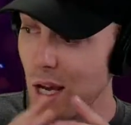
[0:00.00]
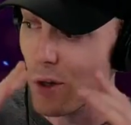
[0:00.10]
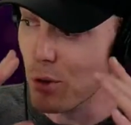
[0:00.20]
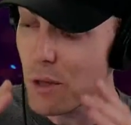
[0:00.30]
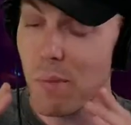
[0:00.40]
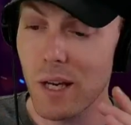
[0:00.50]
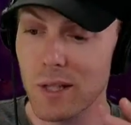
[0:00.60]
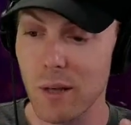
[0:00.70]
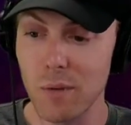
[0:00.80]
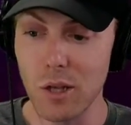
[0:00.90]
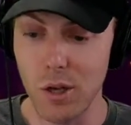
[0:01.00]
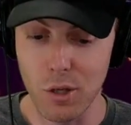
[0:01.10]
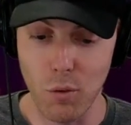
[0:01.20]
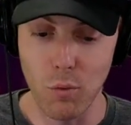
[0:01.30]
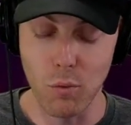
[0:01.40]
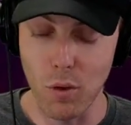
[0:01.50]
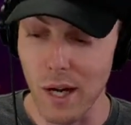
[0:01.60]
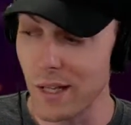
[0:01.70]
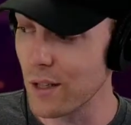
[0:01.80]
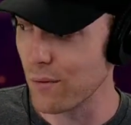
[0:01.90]
It only picks up the audio
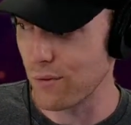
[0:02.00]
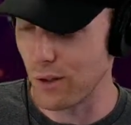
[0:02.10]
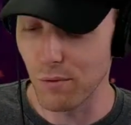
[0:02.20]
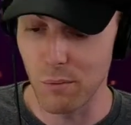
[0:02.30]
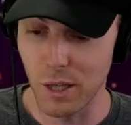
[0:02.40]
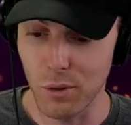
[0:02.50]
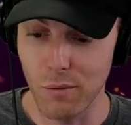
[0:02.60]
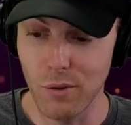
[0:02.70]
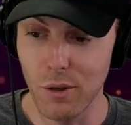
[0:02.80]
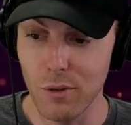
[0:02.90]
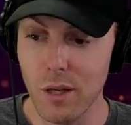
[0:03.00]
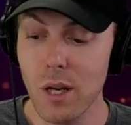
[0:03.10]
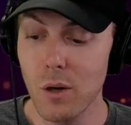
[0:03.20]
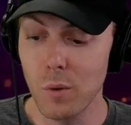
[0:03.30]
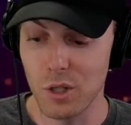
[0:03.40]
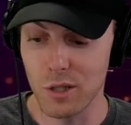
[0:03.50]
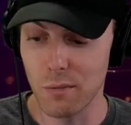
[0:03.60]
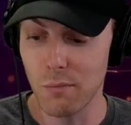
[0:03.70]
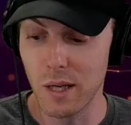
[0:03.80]
right in front of the microphone, which is